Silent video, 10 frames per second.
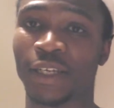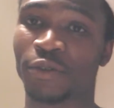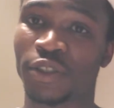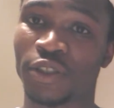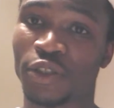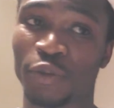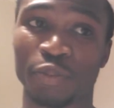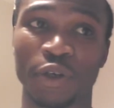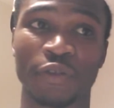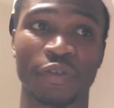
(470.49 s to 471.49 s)
He was just so
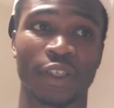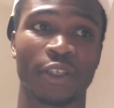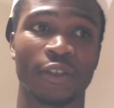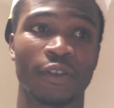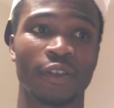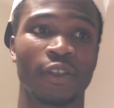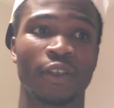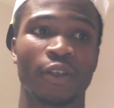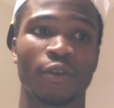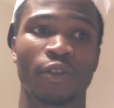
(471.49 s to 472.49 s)
perfect.
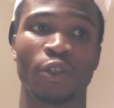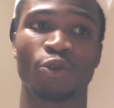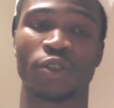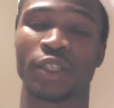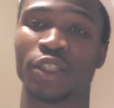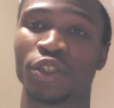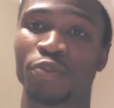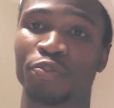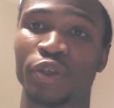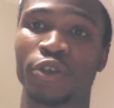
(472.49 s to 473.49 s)
No sin,
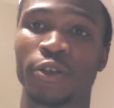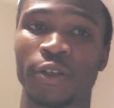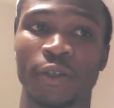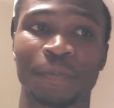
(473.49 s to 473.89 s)
just pure,